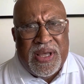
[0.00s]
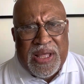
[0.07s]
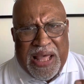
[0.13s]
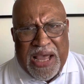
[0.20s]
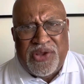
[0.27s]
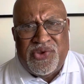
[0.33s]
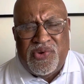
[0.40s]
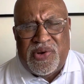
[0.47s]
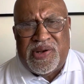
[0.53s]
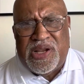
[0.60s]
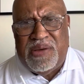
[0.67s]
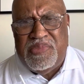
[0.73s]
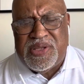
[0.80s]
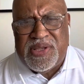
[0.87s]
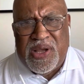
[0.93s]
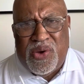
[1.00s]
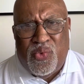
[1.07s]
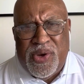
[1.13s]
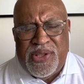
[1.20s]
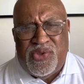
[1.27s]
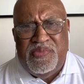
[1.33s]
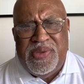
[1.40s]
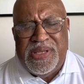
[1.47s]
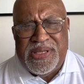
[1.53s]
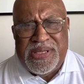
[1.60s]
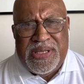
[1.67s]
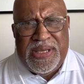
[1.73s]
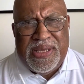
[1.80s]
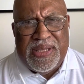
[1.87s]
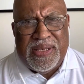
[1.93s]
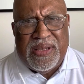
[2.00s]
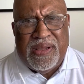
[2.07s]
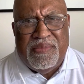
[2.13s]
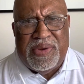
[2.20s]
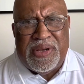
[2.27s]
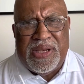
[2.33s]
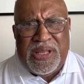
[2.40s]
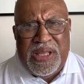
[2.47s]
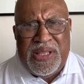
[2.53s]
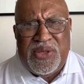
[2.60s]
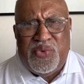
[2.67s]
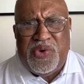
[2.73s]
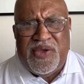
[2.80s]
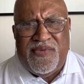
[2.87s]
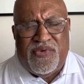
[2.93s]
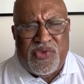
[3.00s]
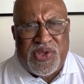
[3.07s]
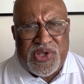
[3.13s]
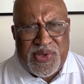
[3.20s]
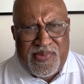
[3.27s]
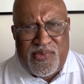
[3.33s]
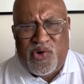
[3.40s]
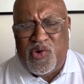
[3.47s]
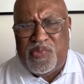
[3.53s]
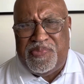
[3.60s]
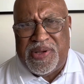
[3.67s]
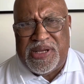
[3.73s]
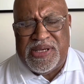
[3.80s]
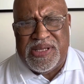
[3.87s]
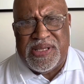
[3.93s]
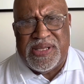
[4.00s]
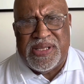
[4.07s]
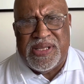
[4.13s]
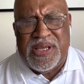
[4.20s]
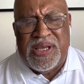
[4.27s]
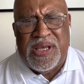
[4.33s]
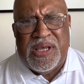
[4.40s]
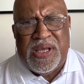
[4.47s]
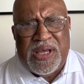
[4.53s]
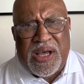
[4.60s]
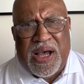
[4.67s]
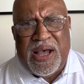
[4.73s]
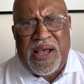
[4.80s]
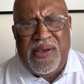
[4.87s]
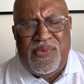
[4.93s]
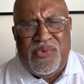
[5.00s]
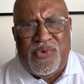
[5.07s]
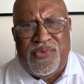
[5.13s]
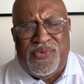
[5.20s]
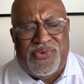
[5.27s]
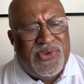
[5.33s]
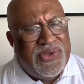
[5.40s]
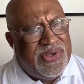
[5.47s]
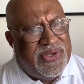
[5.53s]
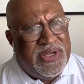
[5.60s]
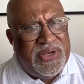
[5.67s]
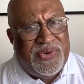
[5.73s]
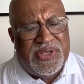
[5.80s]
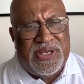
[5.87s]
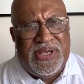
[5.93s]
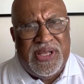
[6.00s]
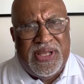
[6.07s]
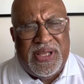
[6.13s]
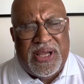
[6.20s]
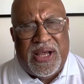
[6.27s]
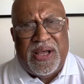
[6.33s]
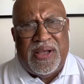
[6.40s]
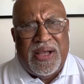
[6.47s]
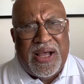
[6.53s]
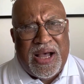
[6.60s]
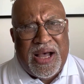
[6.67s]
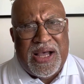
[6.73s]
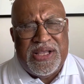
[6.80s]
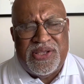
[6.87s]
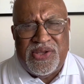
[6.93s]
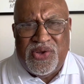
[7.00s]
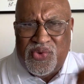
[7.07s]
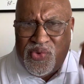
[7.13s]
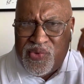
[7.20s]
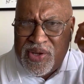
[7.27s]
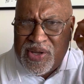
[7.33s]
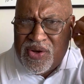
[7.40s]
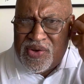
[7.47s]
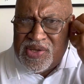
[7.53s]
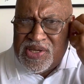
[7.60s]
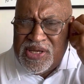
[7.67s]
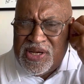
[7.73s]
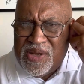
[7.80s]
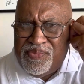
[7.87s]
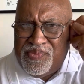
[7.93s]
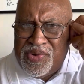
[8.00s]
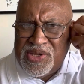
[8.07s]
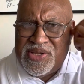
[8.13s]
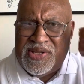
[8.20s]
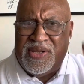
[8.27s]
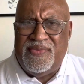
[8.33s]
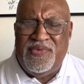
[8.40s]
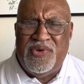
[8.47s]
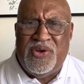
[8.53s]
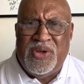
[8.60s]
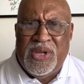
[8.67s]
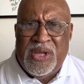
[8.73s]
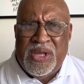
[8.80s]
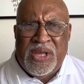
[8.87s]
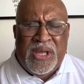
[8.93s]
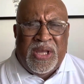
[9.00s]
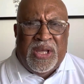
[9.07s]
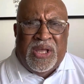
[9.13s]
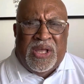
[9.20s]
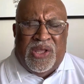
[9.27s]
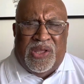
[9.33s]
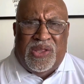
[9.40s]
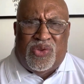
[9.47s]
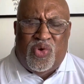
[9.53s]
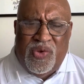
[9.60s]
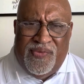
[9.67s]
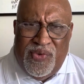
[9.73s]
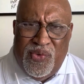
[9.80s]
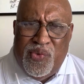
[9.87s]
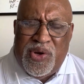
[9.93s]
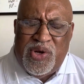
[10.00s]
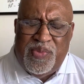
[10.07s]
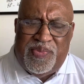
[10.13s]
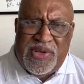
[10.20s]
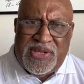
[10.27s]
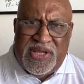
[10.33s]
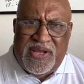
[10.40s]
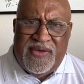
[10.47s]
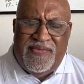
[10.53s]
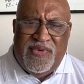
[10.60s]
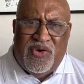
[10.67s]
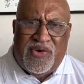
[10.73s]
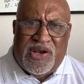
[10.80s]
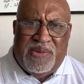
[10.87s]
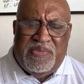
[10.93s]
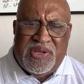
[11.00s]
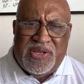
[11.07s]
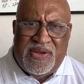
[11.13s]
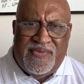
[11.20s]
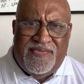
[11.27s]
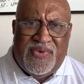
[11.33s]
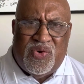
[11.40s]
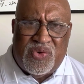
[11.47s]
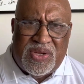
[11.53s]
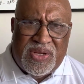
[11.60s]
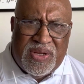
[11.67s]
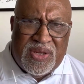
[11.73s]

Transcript: Actual numbers are yet to be seen. But either way, for the small parties, I would seriously ask you to reconsider, if you want to preserve your numbers and votes,